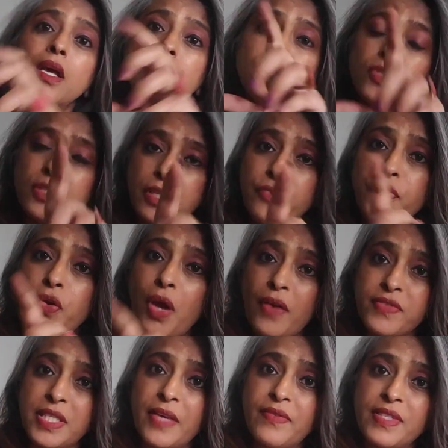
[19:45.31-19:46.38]
So if you
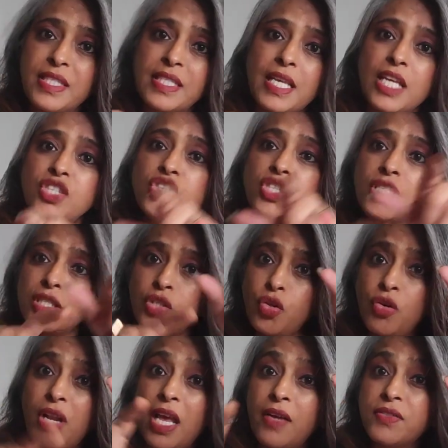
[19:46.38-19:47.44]
have 7 sketches,
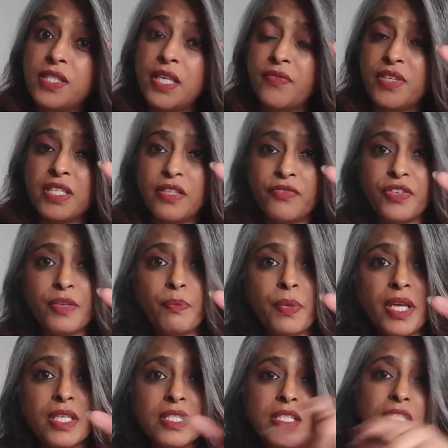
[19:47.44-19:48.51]
you'll have 7 different
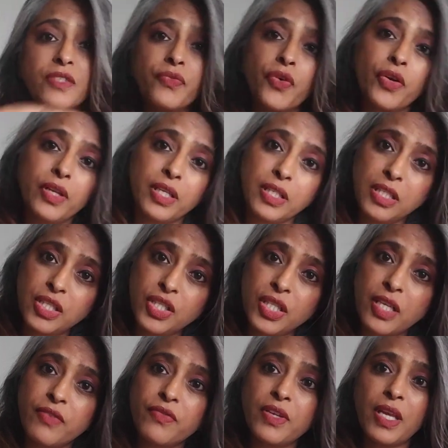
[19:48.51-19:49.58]
pages for each
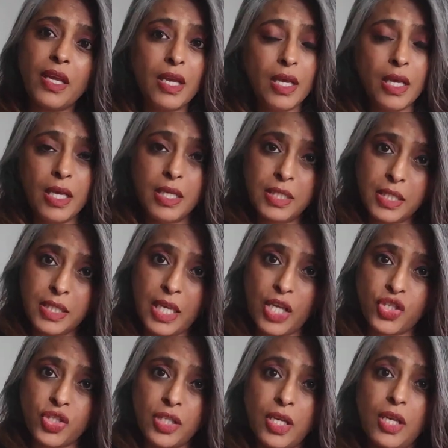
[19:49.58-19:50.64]
and every
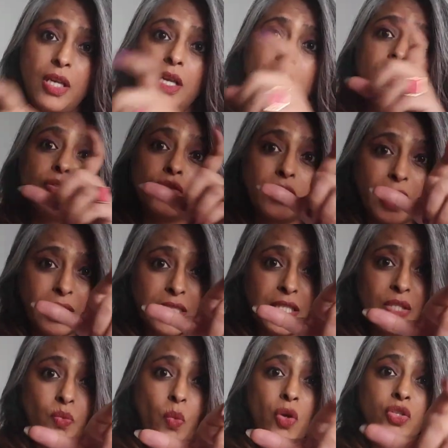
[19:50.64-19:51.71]
sketch. So that
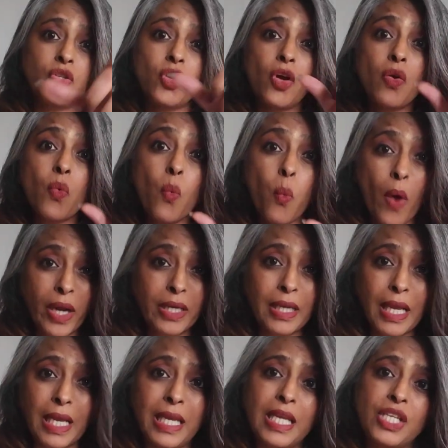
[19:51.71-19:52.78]
is what your one
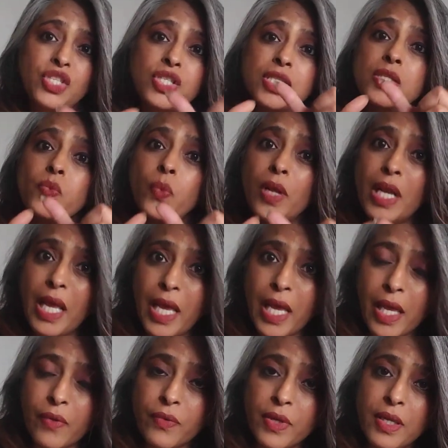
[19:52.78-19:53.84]
collection will
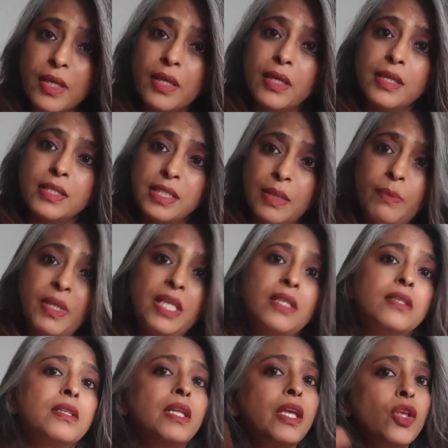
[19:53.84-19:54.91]
have.
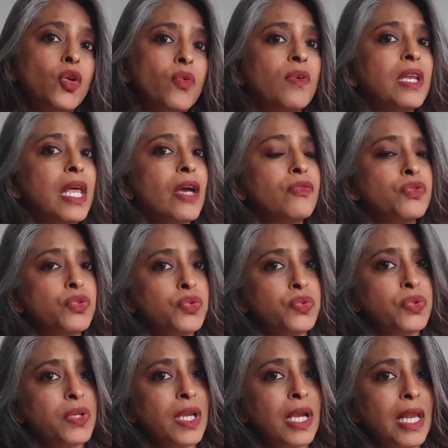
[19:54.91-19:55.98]
Similarly, you will have
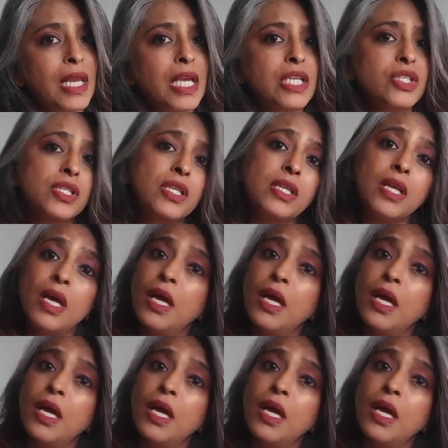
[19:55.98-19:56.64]
2-3 collection.